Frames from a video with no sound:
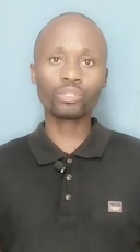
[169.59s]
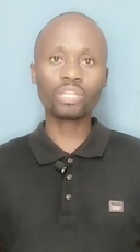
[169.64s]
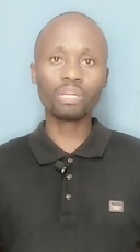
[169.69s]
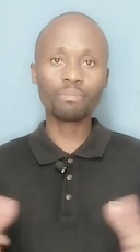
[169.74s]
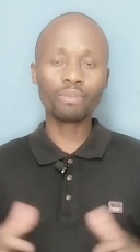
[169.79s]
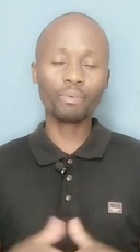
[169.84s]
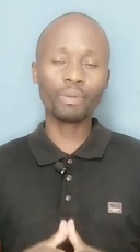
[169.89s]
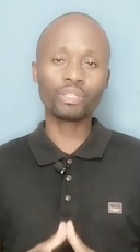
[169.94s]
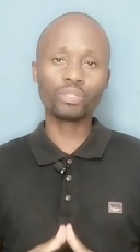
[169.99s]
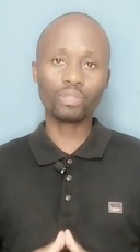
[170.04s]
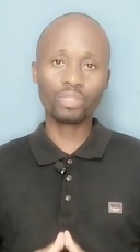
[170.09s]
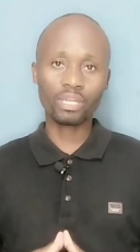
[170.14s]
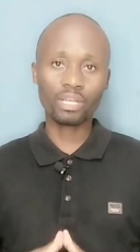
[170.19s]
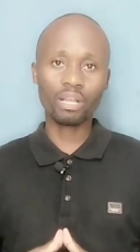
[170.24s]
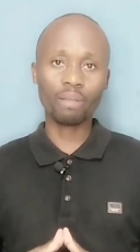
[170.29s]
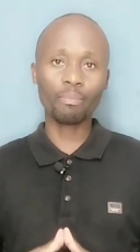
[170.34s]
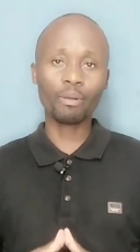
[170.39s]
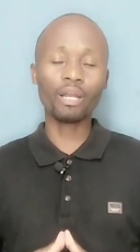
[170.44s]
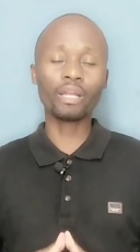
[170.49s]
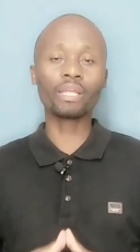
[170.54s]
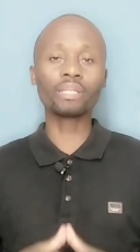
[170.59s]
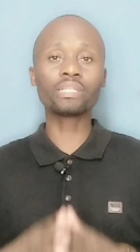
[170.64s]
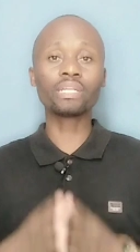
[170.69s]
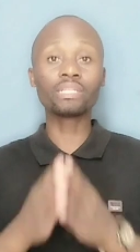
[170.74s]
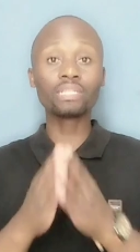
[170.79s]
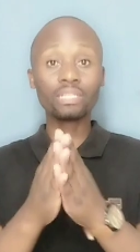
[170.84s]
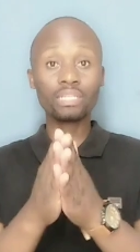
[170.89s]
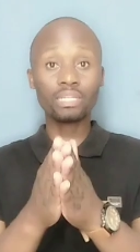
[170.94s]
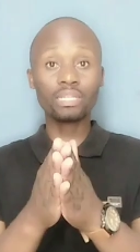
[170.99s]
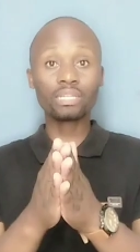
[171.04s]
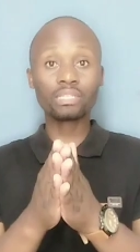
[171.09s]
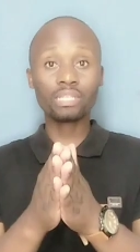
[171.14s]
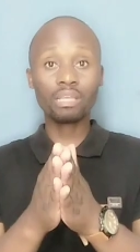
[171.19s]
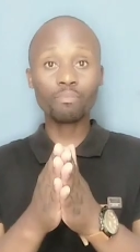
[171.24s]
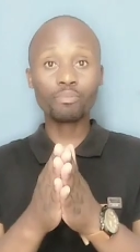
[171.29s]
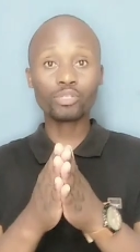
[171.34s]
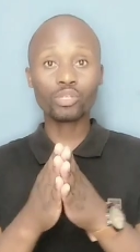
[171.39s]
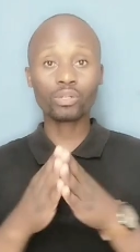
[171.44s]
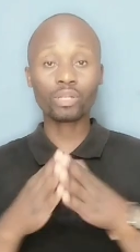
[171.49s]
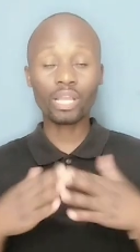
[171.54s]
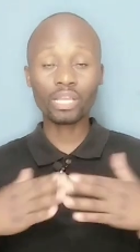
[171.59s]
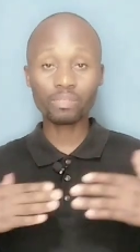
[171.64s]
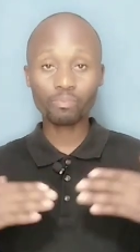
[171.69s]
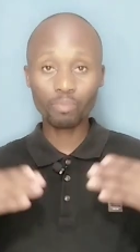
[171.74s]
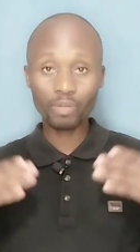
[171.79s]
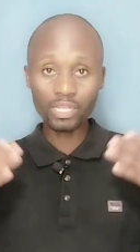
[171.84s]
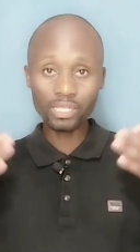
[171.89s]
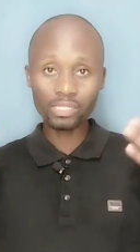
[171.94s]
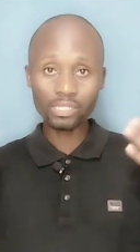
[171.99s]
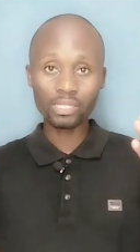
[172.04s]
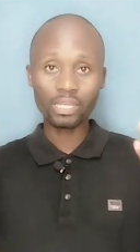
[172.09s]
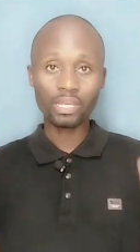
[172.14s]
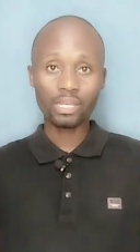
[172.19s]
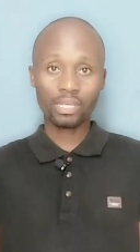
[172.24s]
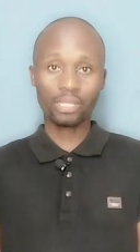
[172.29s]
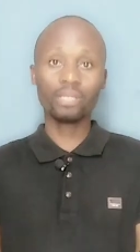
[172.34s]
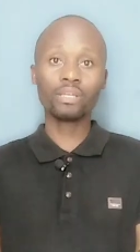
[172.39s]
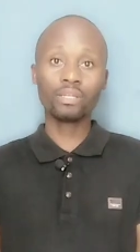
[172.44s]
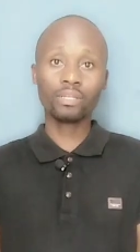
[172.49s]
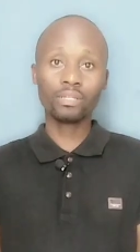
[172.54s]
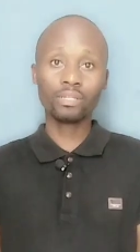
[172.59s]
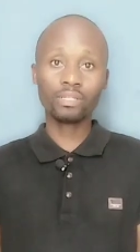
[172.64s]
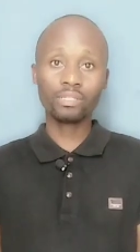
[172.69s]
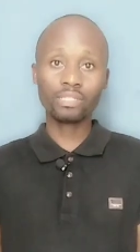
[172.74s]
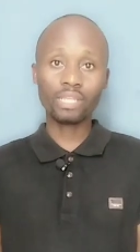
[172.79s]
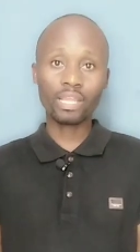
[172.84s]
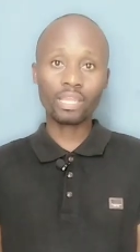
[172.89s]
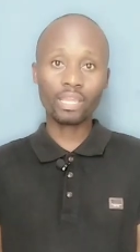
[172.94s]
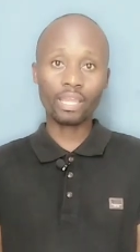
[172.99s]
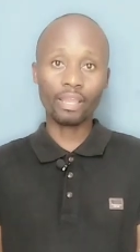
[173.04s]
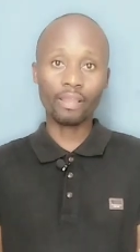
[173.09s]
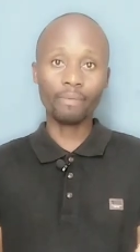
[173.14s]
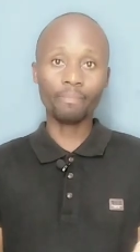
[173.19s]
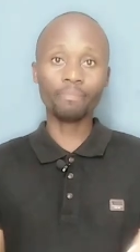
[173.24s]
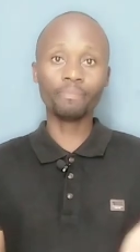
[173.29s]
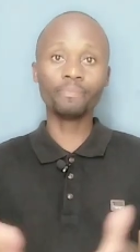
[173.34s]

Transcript: Tell me what you think about it. Until the next episode, guys, please, take care.